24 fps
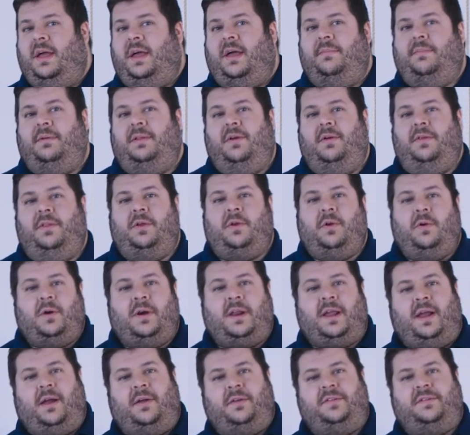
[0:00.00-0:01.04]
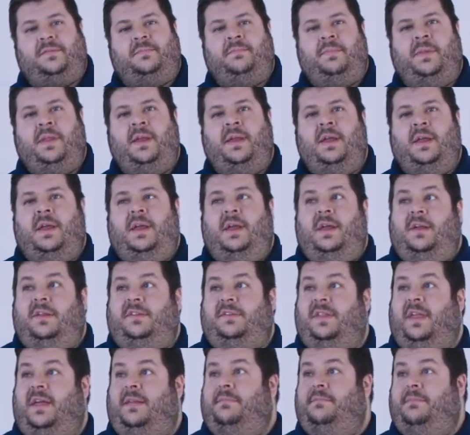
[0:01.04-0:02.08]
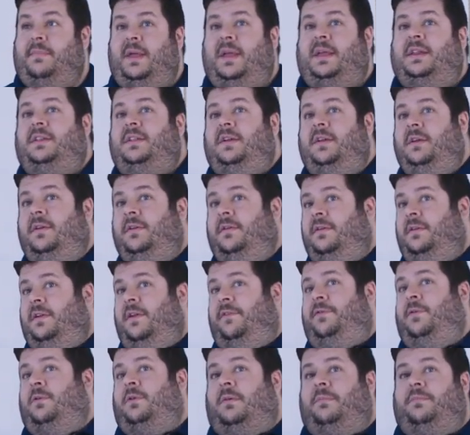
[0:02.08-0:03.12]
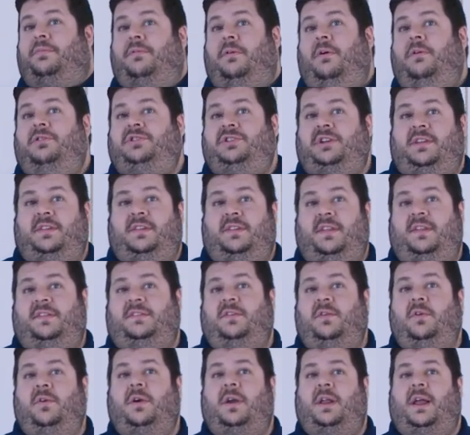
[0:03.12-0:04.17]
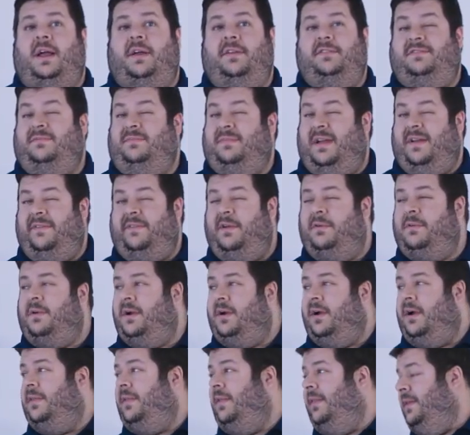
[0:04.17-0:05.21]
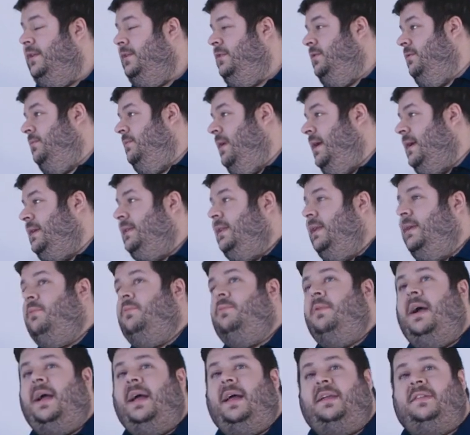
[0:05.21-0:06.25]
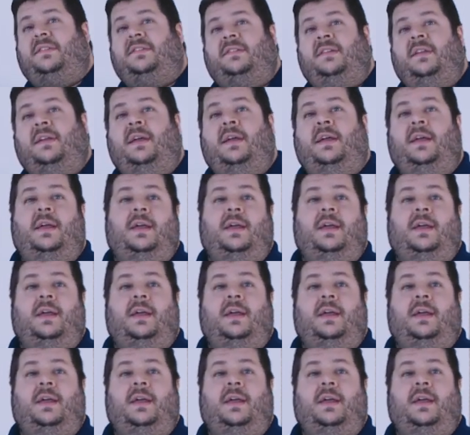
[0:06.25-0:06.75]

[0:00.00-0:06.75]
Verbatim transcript: uh, below the courthouse. So that meant if you were approaching this courthouse from everywhere other than directly west,